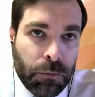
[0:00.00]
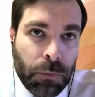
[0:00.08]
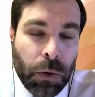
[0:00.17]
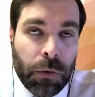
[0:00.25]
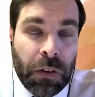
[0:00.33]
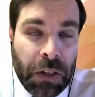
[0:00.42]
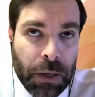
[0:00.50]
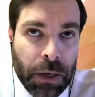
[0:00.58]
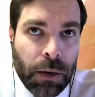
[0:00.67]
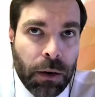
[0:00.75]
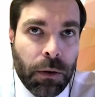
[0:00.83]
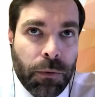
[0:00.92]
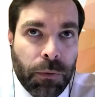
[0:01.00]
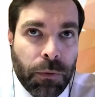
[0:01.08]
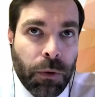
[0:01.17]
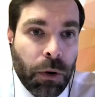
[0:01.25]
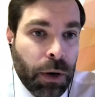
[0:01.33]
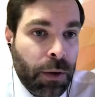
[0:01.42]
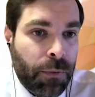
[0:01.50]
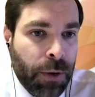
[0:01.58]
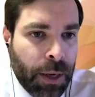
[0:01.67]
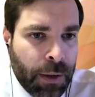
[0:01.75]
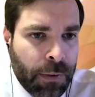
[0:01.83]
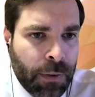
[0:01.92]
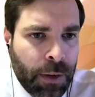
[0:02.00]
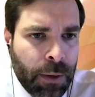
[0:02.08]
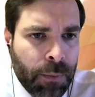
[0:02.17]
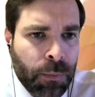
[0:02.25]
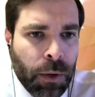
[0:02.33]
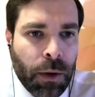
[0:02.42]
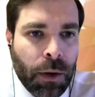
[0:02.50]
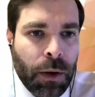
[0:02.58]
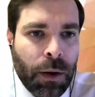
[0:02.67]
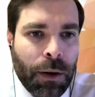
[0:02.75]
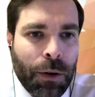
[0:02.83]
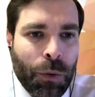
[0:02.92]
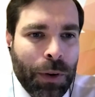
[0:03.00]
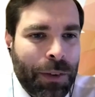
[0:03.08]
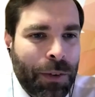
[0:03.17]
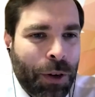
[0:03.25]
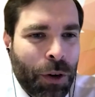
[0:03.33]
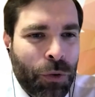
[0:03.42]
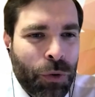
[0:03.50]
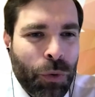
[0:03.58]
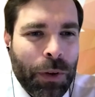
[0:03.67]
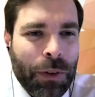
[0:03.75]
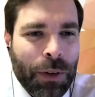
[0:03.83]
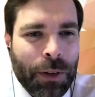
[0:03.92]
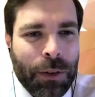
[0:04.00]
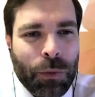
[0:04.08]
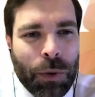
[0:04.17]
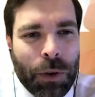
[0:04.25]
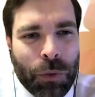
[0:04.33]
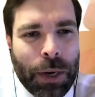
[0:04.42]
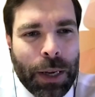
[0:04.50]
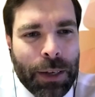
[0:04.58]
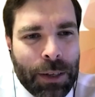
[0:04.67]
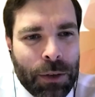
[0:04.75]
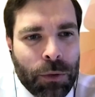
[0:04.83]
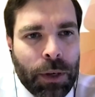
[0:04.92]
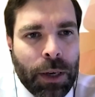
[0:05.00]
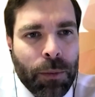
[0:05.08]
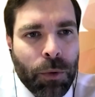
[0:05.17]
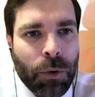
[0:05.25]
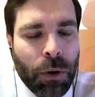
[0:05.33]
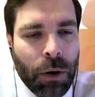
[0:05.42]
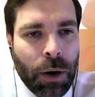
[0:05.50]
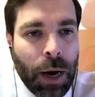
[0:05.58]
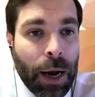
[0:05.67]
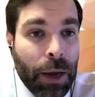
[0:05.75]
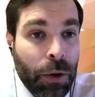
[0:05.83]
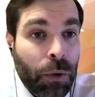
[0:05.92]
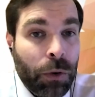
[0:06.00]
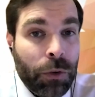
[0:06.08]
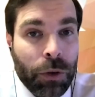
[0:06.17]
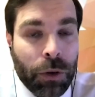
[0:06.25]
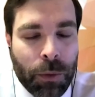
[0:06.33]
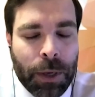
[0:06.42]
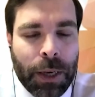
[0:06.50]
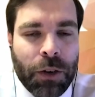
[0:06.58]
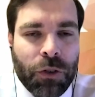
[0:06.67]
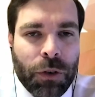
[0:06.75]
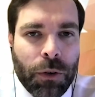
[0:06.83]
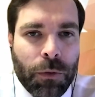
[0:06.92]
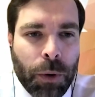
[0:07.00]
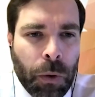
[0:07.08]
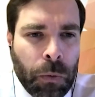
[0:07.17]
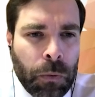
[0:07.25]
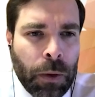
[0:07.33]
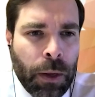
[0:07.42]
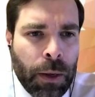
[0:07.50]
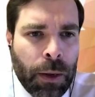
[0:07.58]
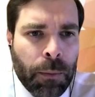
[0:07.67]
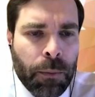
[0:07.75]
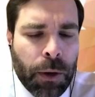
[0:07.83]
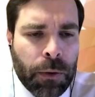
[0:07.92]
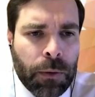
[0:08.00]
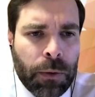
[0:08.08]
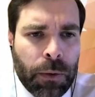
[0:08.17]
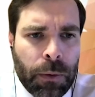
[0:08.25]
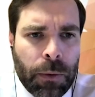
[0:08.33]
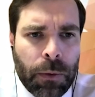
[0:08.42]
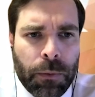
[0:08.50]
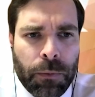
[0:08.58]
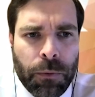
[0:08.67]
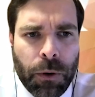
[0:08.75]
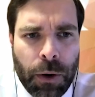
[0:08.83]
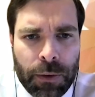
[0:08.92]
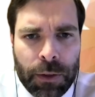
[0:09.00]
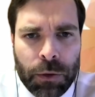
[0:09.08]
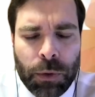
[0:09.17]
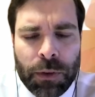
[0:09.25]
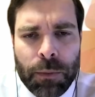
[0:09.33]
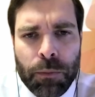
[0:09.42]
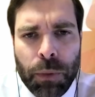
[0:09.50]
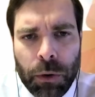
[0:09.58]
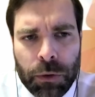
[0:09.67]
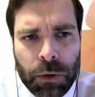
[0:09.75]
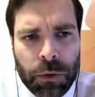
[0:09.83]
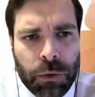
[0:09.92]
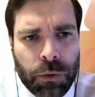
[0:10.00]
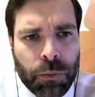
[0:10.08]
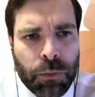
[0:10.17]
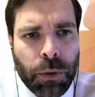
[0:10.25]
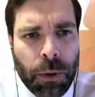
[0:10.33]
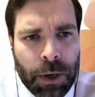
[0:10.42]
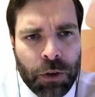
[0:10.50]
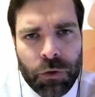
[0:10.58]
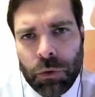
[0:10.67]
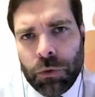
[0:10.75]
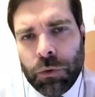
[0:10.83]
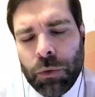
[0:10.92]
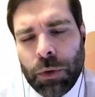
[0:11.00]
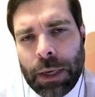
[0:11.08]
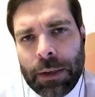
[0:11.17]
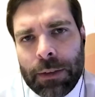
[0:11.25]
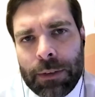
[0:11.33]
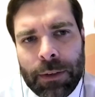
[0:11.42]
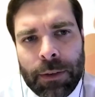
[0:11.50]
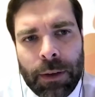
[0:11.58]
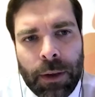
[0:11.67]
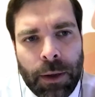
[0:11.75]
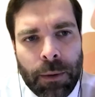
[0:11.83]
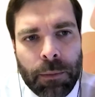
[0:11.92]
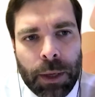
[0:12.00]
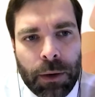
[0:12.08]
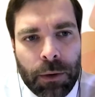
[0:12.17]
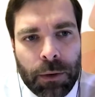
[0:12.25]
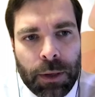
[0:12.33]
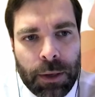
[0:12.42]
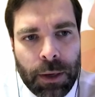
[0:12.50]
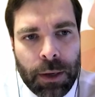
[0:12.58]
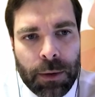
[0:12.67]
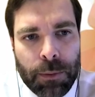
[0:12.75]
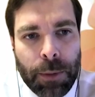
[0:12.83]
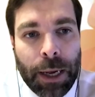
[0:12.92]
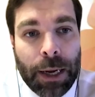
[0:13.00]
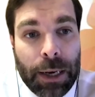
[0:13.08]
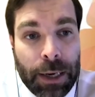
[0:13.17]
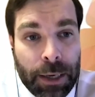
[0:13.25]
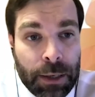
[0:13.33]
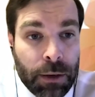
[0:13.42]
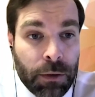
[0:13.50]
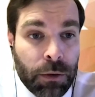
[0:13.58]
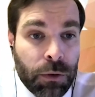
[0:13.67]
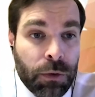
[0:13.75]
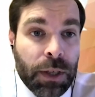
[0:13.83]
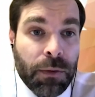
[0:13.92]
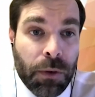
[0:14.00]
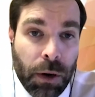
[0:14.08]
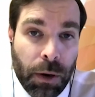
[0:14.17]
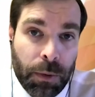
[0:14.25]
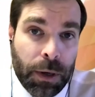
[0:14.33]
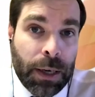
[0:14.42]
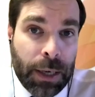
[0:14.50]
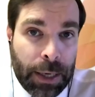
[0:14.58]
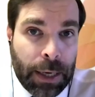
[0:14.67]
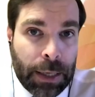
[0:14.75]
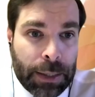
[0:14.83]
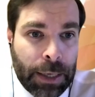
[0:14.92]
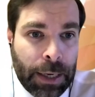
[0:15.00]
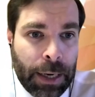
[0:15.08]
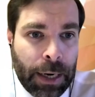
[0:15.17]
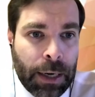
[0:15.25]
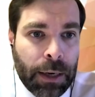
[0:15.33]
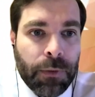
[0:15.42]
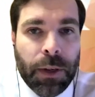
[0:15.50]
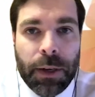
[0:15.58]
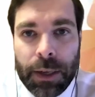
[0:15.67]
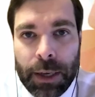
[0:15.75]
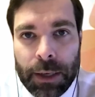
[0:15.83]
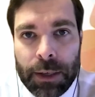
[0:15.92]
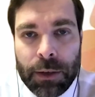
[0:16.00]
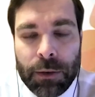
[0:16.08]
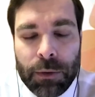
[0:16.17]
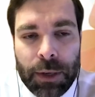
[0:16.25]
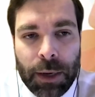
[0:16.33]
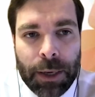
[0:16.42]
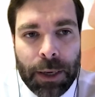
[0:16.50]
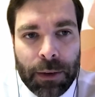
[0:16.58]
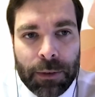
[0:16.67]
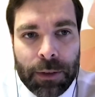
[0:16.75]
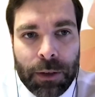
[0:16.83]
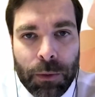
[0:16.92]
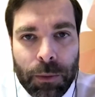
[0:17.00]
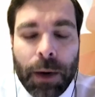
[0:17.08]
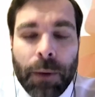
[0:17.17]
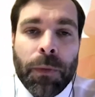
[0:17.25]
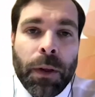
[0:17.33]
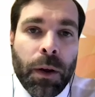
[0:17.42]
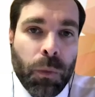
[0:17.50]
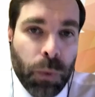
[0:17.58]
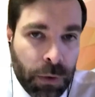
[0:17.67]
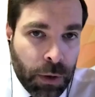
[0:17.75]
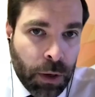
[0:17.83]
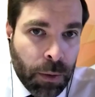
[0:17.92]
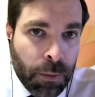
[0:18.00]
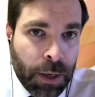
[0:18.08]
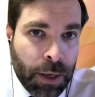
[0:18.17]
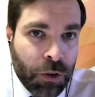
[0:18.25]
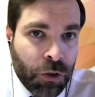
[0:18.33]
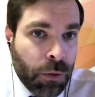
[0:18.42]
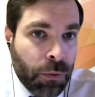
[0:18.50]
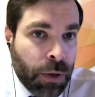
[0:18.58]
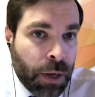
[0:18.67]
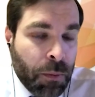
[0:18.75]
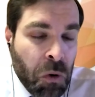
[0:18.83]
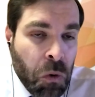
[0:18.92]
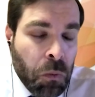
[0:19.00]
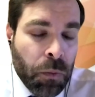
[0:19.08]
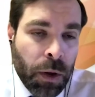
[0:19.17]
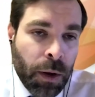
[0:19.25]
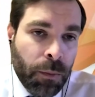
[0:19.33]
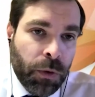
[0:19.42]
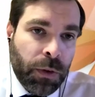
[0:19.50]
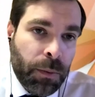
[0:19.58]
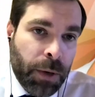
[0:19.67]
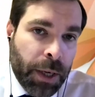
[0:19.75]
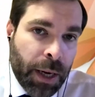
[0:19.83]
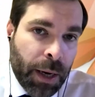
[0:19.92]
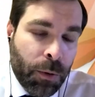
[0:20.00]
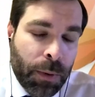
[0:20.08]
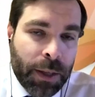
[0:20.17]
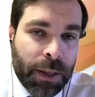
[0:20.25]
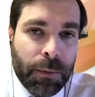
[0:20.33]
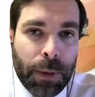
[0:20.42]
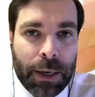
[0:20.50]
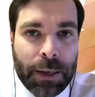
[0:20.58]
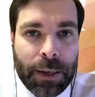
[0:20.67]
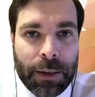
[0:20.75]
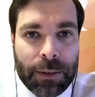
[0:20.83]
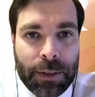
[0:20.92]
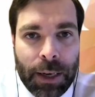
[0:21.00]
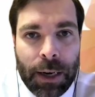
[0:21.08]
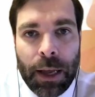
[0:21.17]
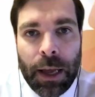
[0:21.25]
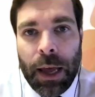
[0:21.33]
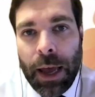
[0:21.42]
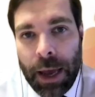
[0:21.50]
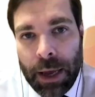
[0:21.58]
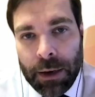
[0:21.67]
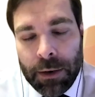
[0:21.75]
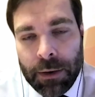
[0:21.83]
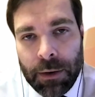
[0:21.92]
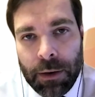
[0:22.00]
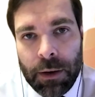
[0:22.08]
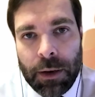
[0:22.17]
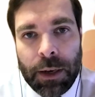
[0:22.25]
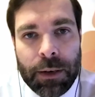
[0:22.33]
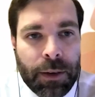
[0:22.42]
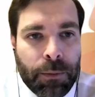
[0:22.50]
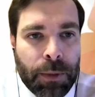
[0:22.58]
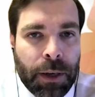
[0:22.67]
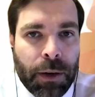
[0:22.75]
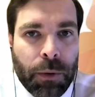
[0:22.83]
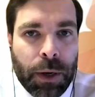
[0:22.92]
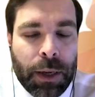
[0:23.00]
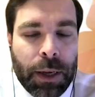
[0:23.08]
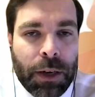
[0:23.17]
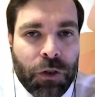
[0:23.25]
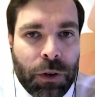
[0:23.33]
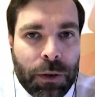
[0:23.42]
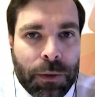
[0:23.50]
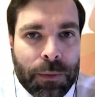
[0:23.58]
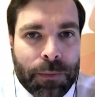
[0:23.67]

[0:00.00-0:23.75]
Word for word: signal for an efficacy. Always difficult to know whether it was related to chemo or IO or the combination of both. But for us, it was important to publish those two cases because it may lead to develop a clinical trial dedicated to thymic carcinoma with a combination of chemo, possibly carboplatin-paclitaxel, and an anti-PD-1 agent.